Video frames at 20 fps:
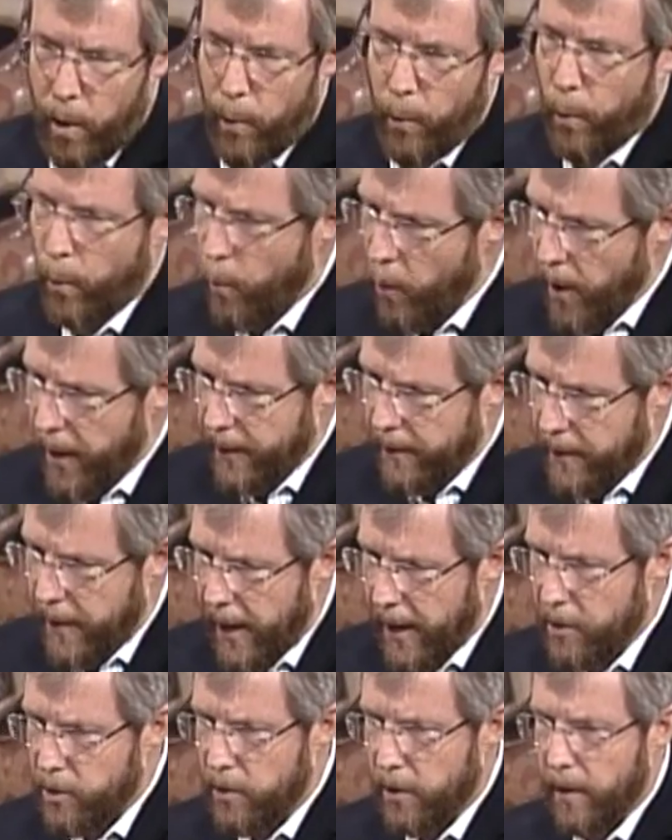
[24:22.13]
we're ranked
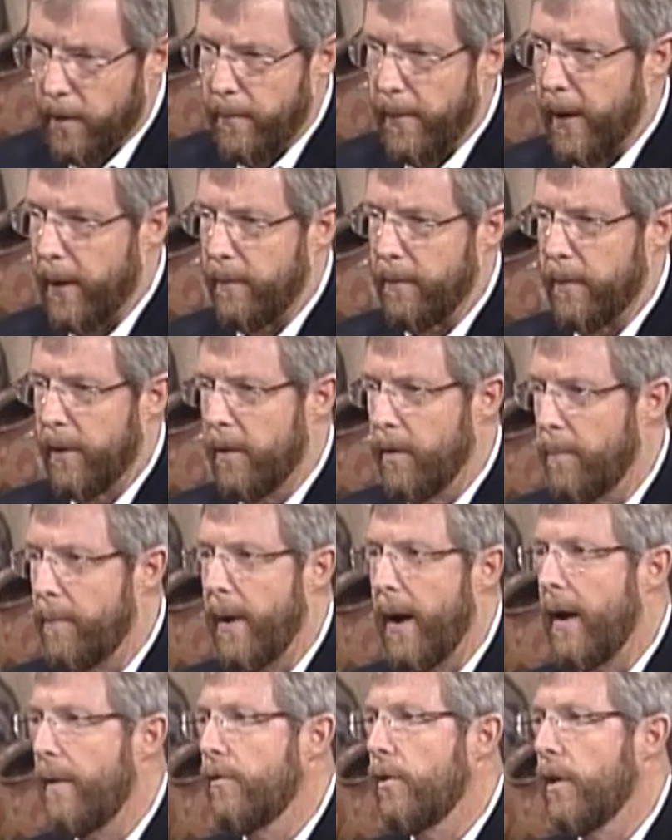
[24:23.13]
nationally about in the
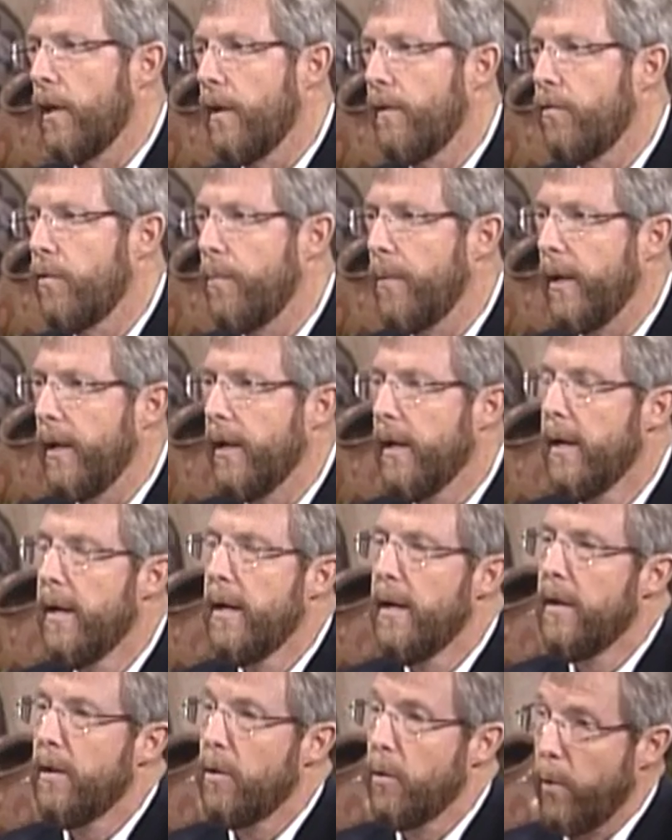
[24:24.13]
poverty level, but
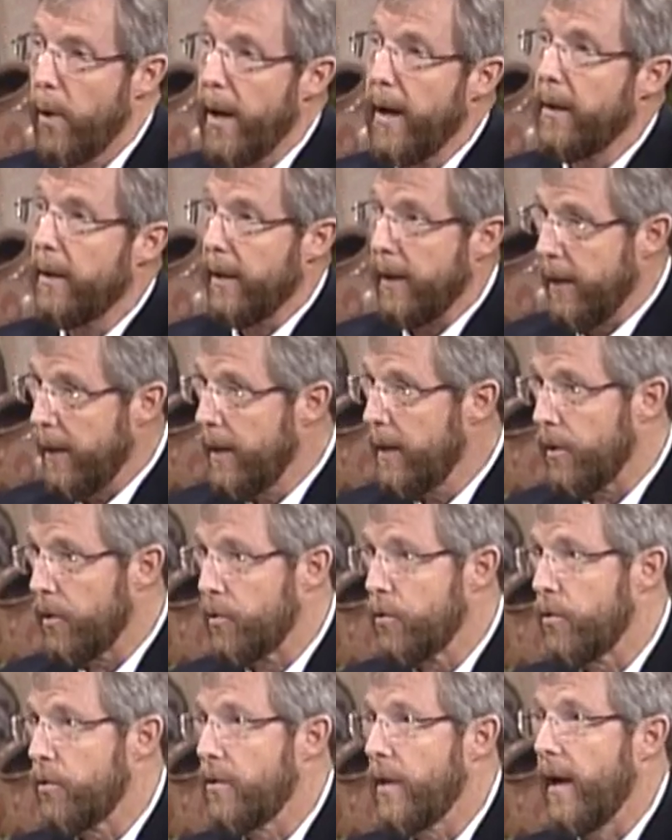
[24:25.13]
the reality
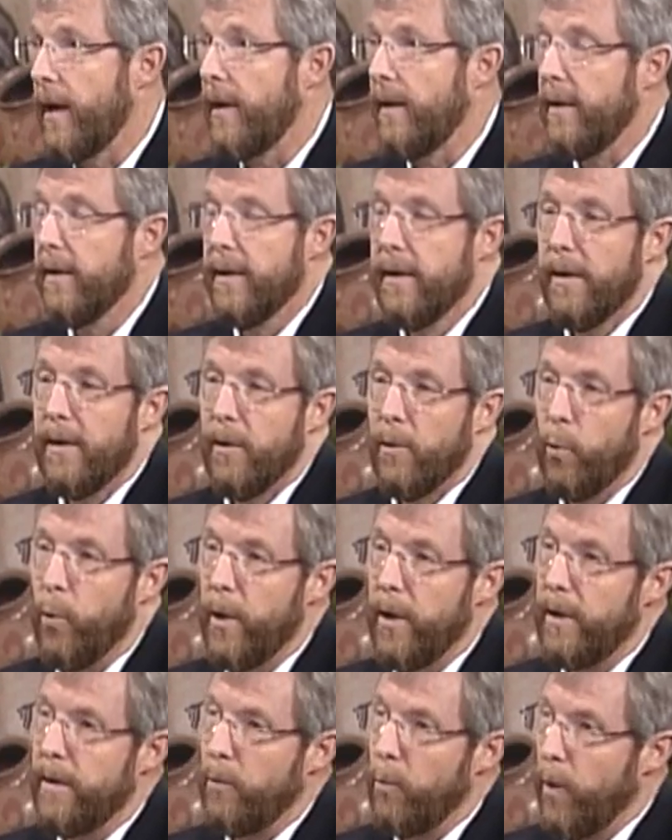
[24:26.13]
is that
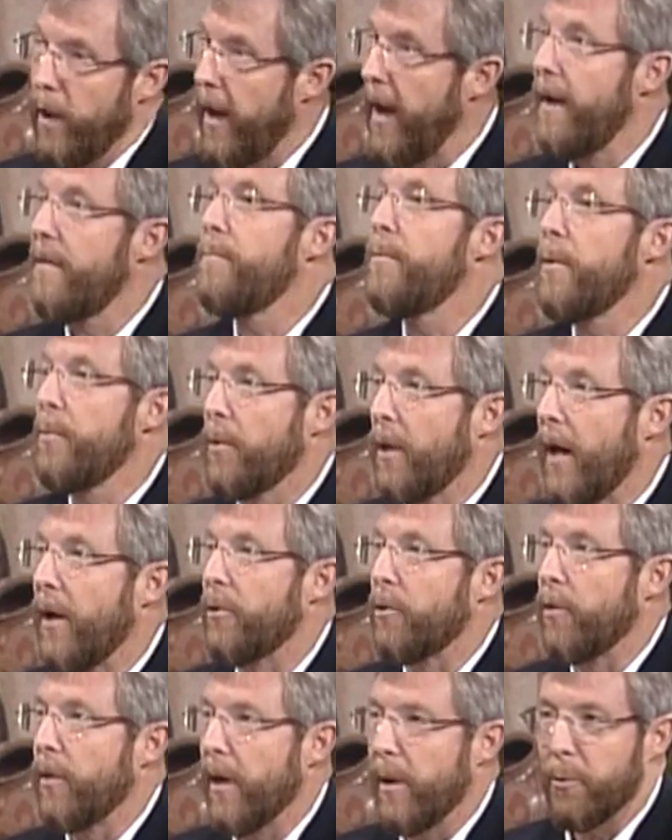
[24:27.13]
we have people out
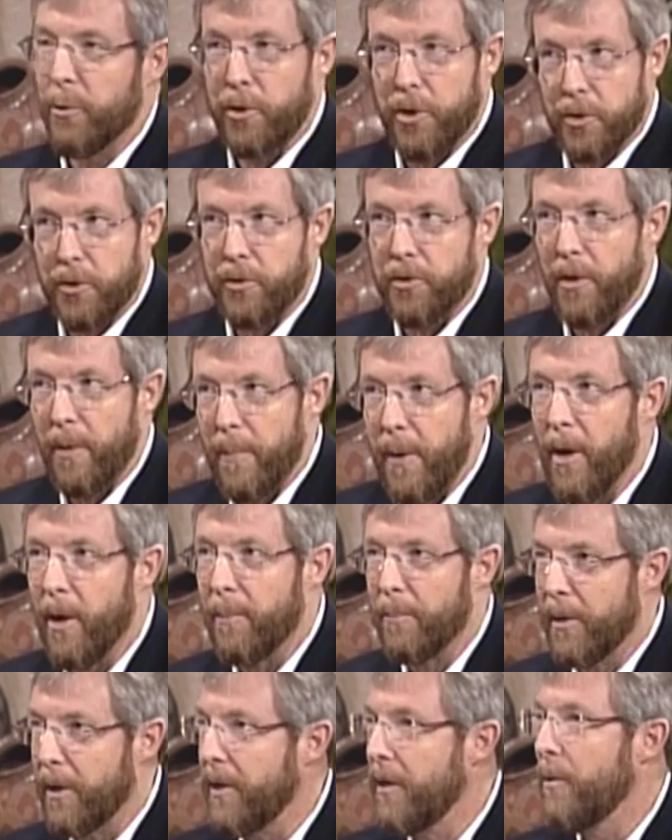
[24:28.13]
there that with just some
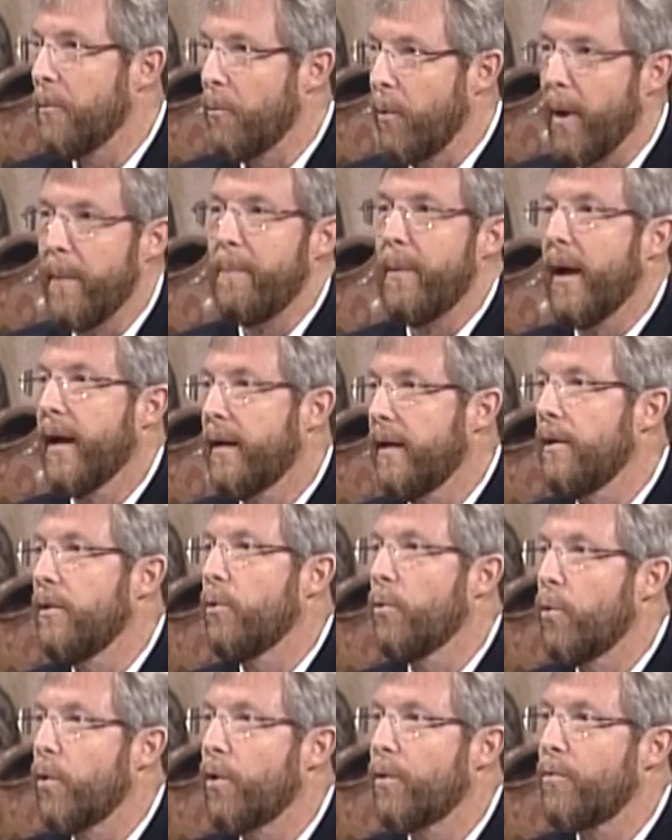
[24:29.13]
help they can get right back into the
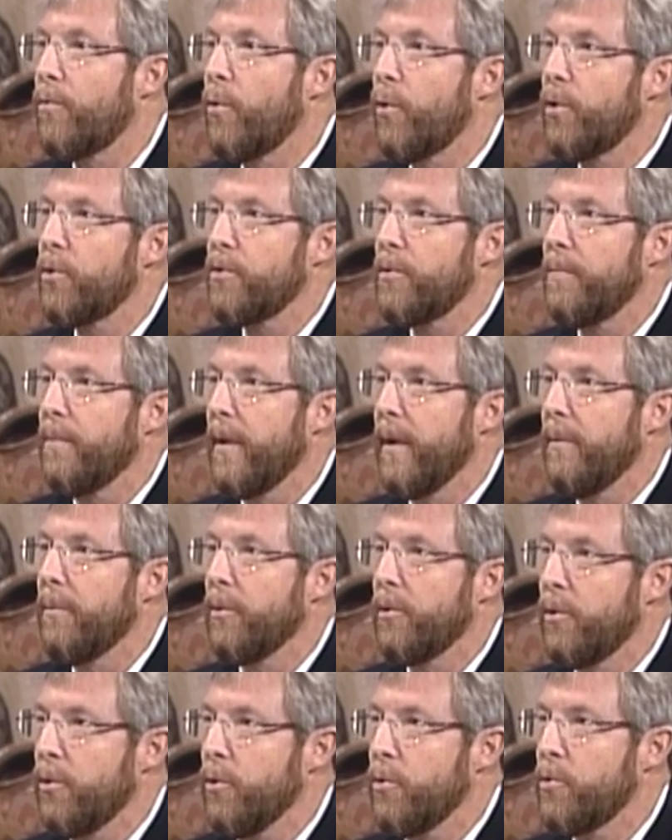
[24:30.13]
workforce and be able
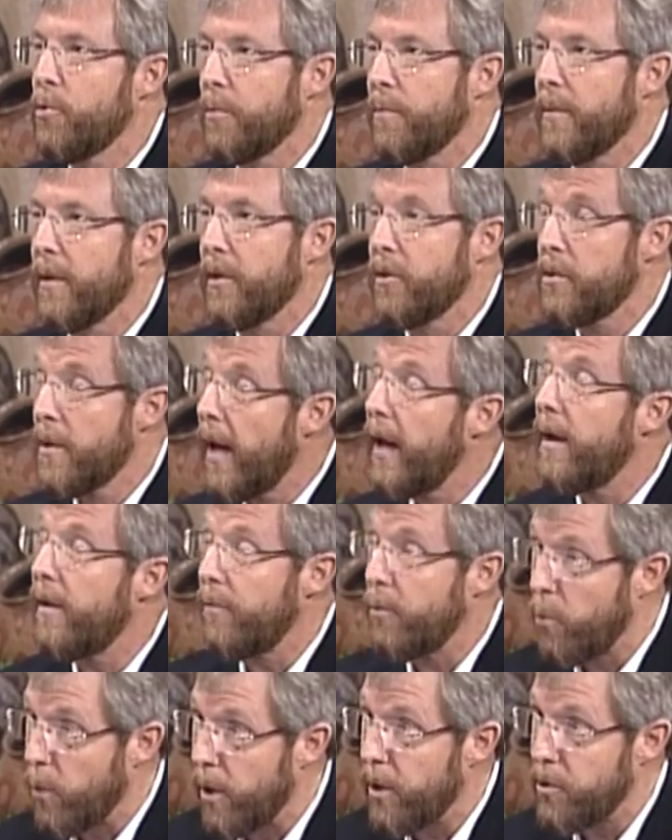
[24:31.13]
to do some things. Not
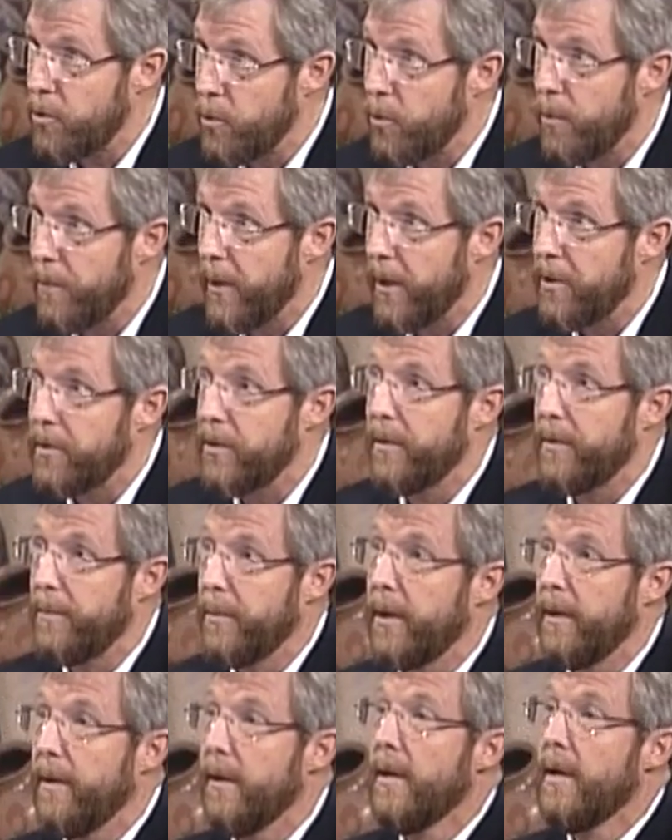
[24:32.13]
everyone, as you had mentioned,
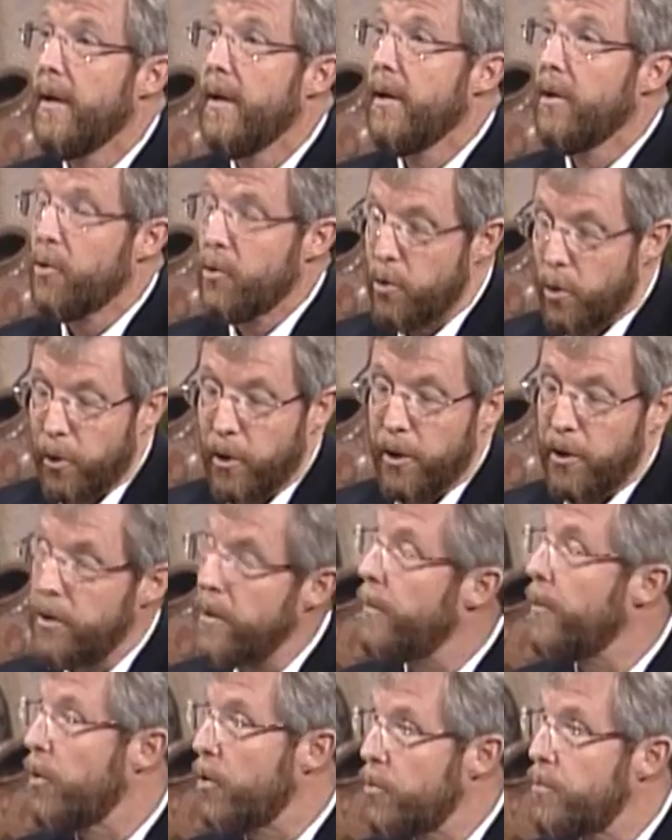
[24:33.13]
but certainly
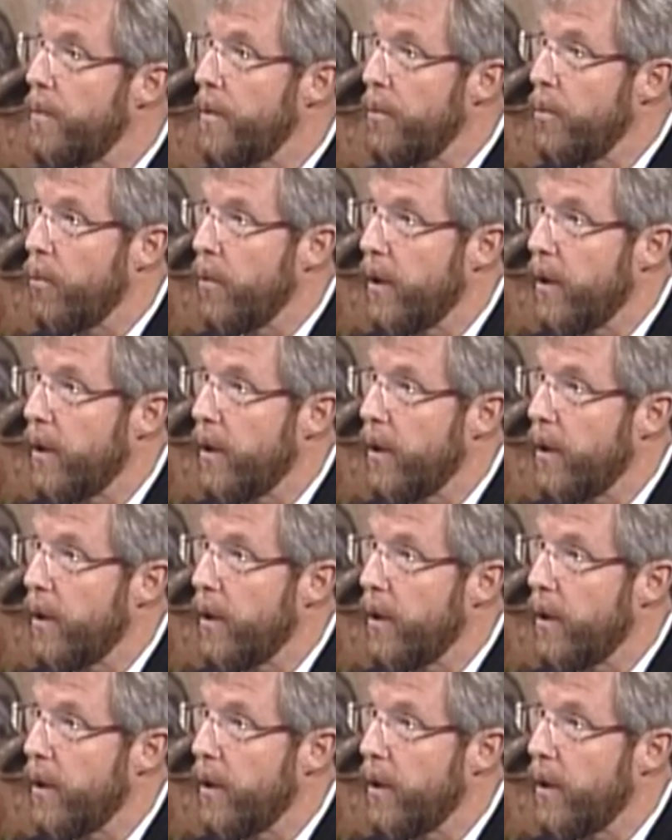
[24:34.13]
some of those people we